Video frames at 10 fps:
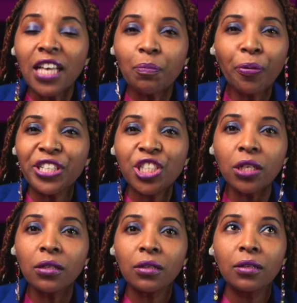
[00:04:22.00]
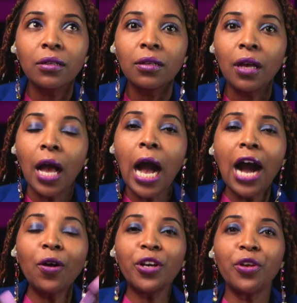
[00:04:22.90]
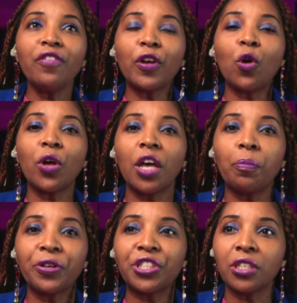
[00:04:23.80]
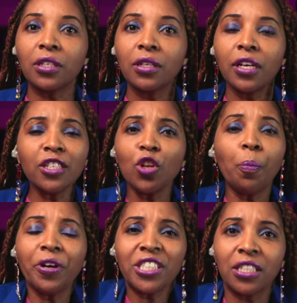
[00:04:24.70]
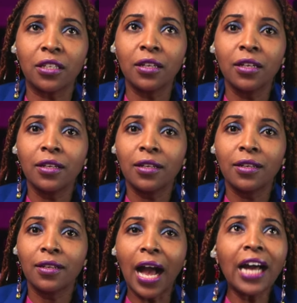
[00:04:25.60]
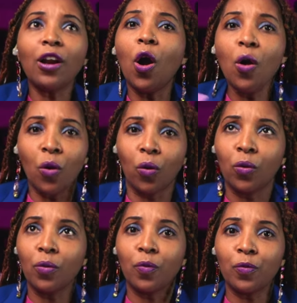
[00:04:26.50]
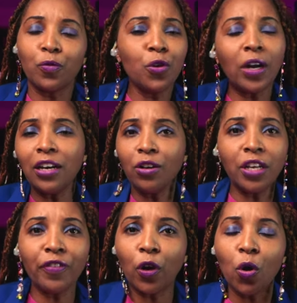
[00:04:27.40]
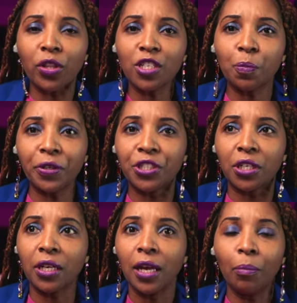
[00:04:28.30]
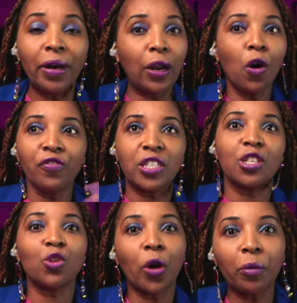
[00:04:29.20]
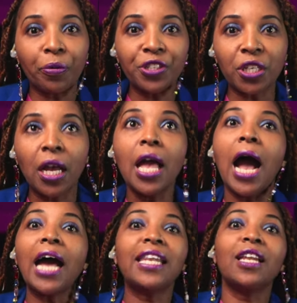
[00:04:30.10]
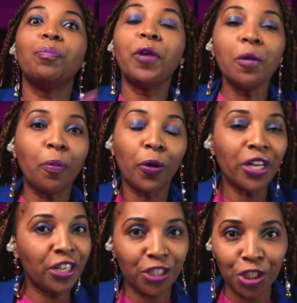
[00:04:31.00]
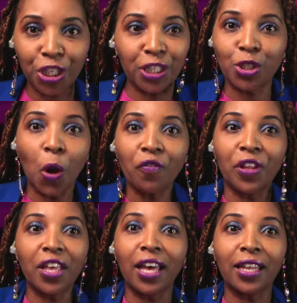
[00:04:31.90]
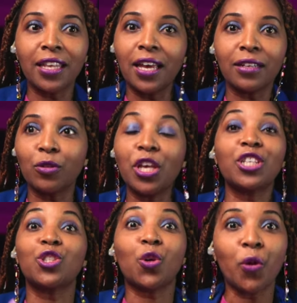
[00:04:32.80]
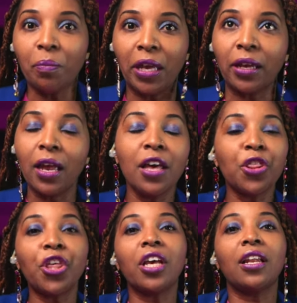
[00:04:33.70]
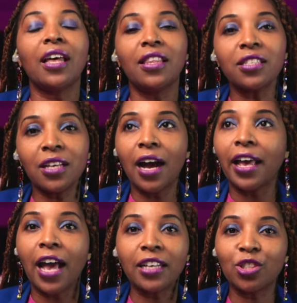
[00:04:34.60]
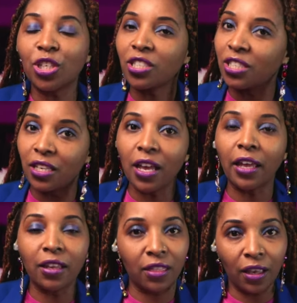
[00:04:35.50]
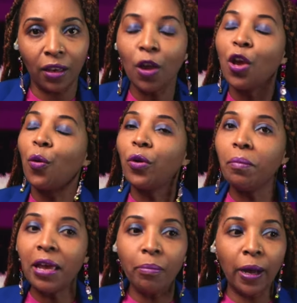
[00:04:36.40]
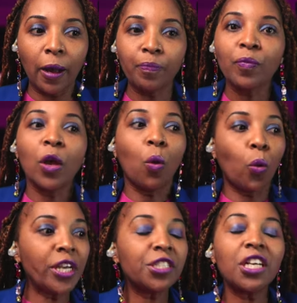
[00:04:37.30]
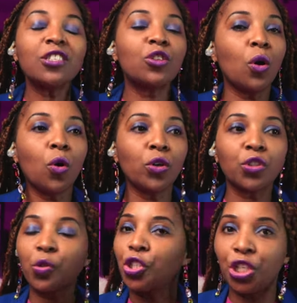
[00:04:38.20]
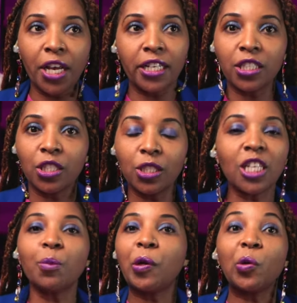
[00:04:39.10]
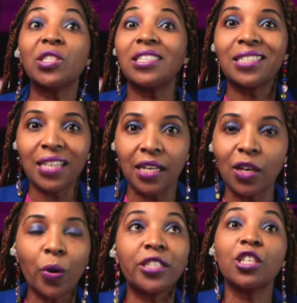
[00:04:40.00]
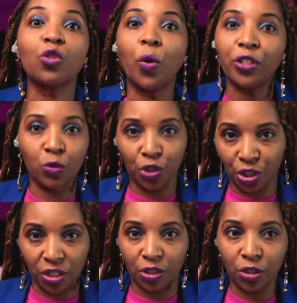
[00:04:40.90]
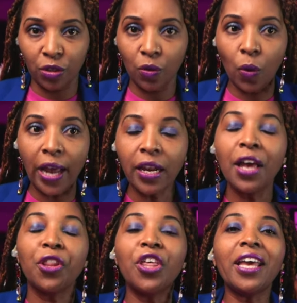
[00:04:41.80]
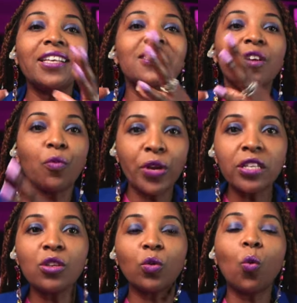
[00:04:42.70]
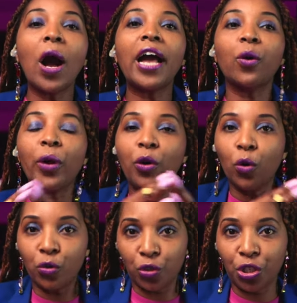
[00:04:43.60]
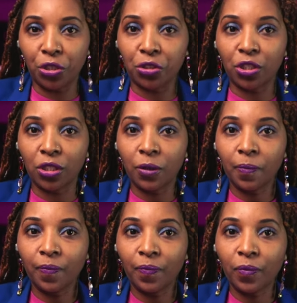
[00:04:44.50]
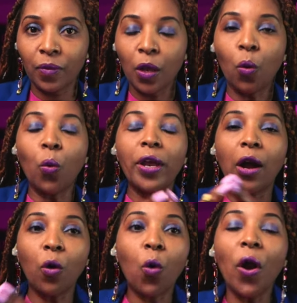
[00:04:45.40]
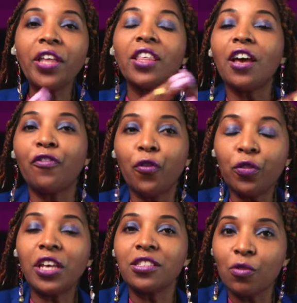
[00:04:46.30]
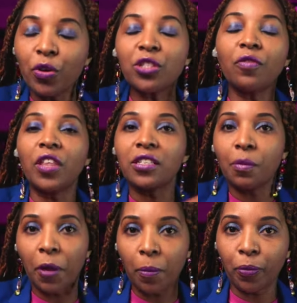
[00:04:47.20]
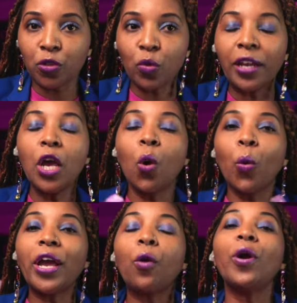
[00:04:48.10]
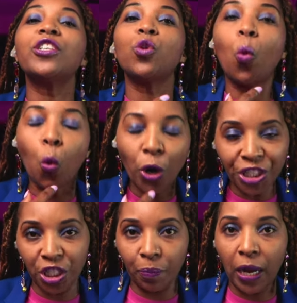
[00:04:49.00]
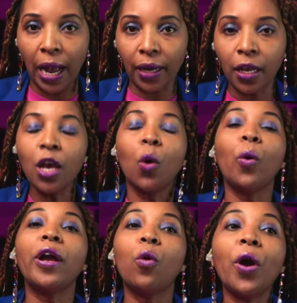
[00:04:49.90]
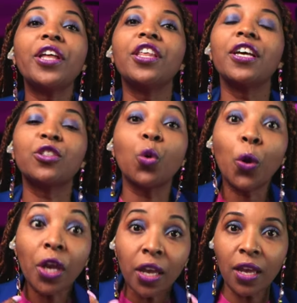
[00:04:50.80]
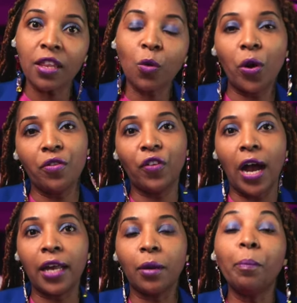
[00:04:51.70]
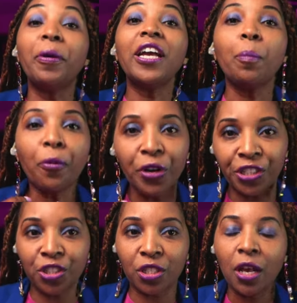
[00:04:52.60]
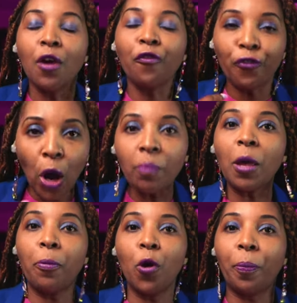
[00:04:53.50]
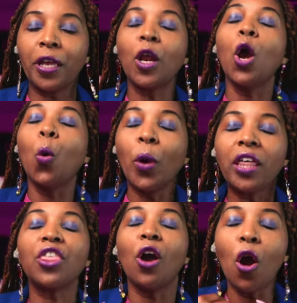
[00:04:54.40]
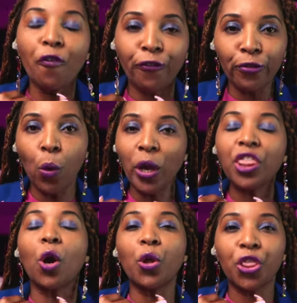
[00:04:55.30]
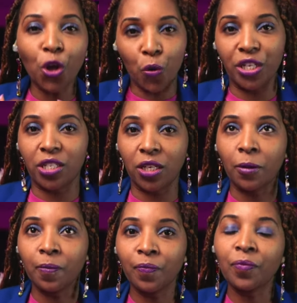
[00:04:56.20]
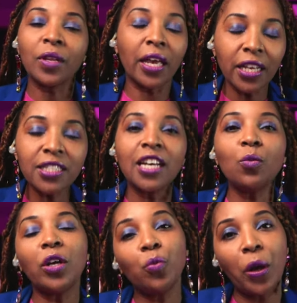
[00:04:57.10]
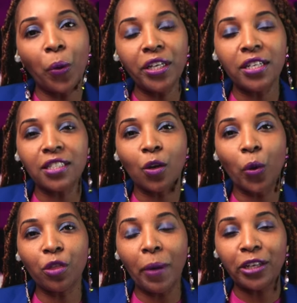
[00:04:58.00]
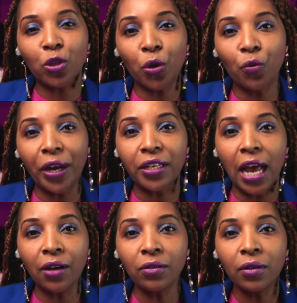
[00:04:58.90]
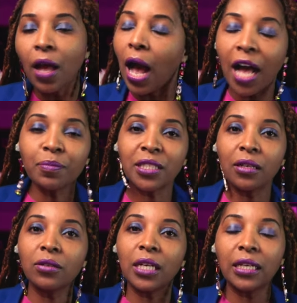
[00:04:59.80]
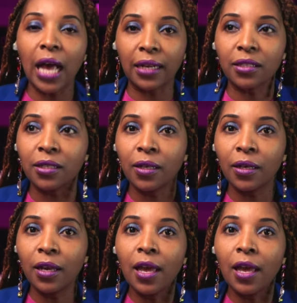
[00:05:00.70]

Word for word: Is that preaching? How can you even call that preaching? He's not preaching at all. You cannot even call this preaching, but obviously it's calling preaching. And then people in the church over there, they're, they're screaming, thinking that this guy has just said anything. Remember, we just don't go to church just because it's Sunday, we're just going to church, right? There is a reason why we go to church. We are going there for there is a reason, there is a purpose, right? We are going to worship God. We are going there to hear the word of God being preached from the pulpit with of, with authority. Is that what we're witnessing with Mike Todd right now? Absolutely not.